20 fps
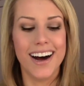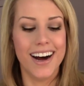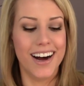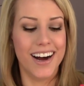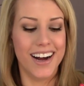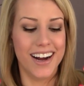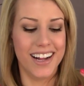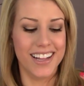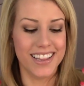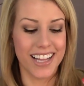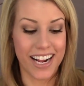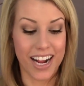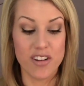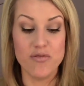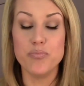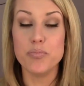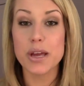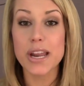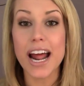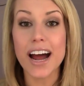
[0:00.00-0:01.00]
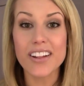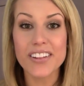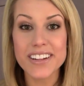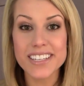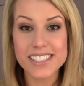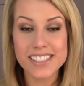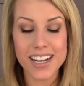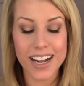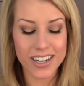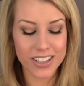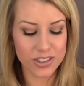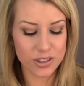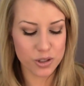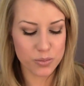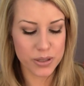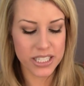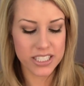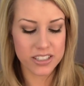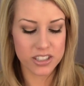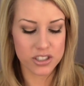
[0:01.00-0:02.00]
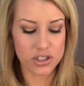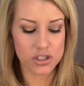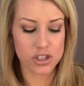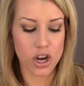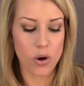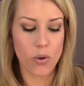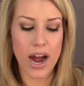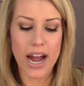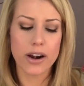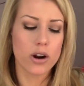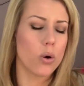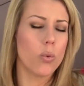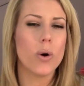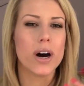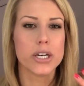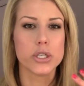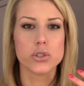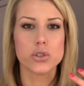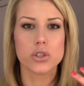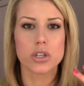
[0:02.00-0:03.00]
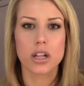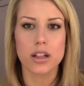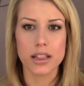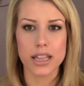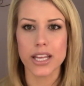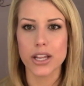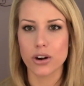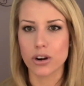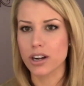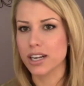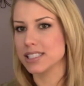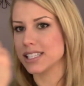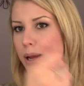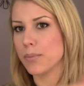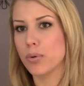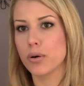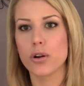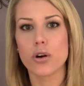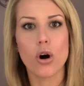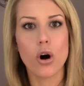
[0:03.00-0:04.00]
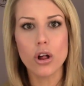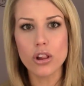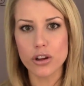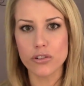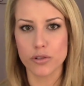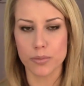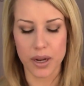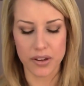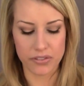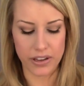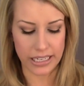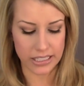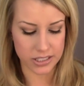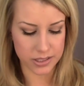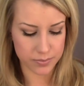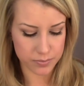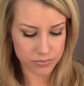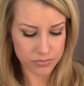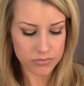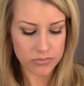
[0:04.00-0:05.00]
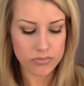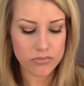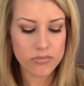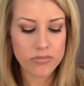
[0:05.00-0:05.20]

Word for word: uh, like I've been out in the sun a little bit, so I don't want glitter because I put it all over my face.